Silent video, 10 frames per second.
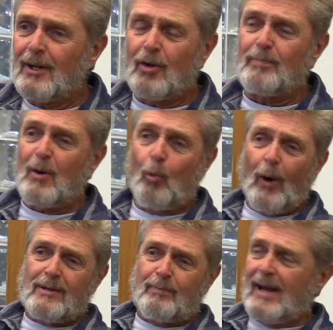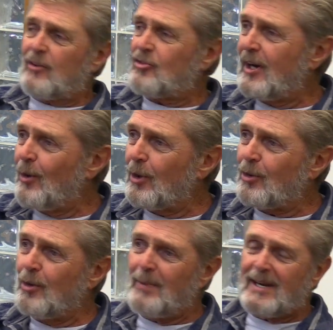Could be white bass here, it
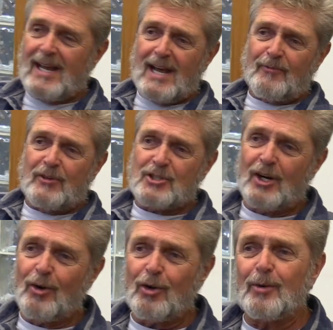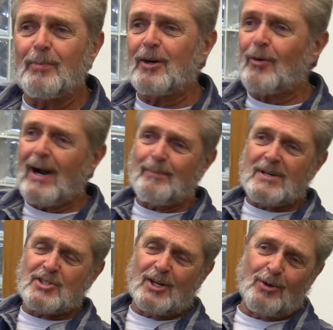could be catfish here, it could be
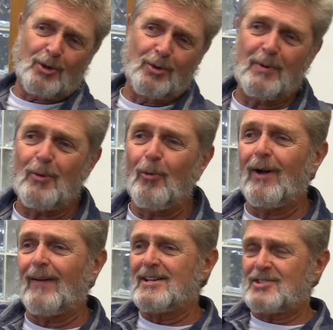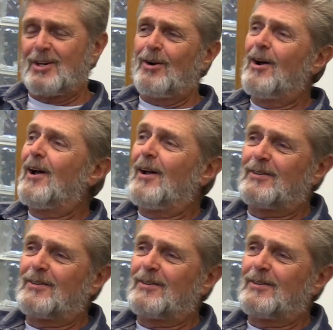crappies here, it could be walleyes here.